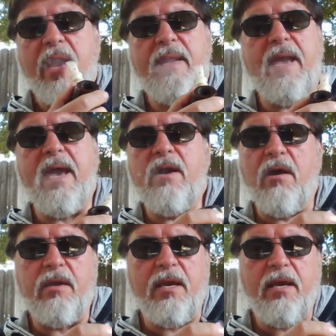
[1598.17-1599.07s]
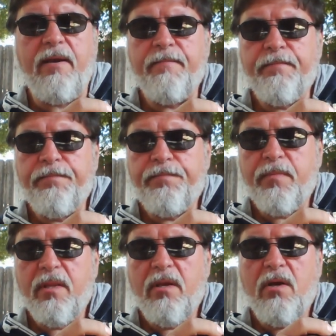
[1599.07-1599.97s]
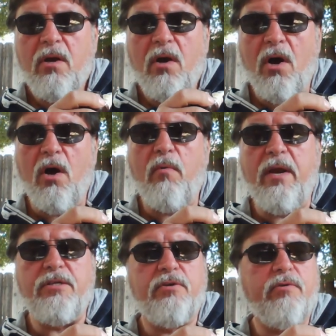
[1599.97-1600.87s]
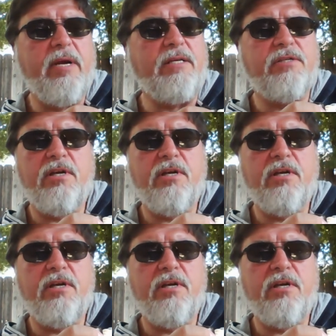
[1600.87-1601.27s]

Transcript: and anarchy always creates